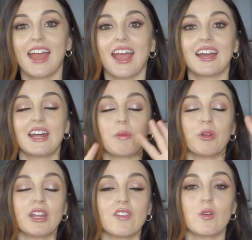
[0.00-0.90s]
And I'm
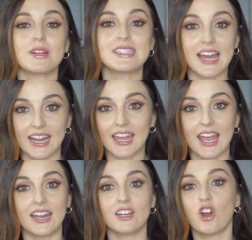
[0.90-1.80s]
gonna give you a
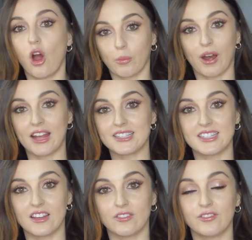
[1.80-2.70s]
dedicated,
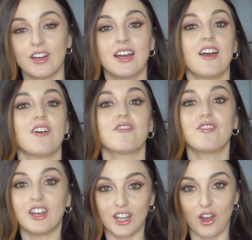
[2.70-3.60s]
comprehensive
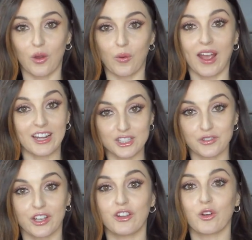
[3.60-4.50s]
video
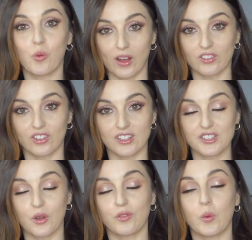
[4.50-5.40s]
answering your question.
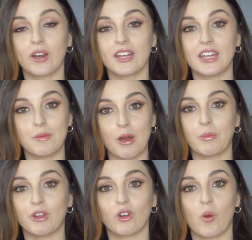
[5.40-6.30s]
So if you wanna email
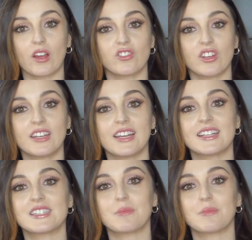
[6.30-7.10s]
me your question, it's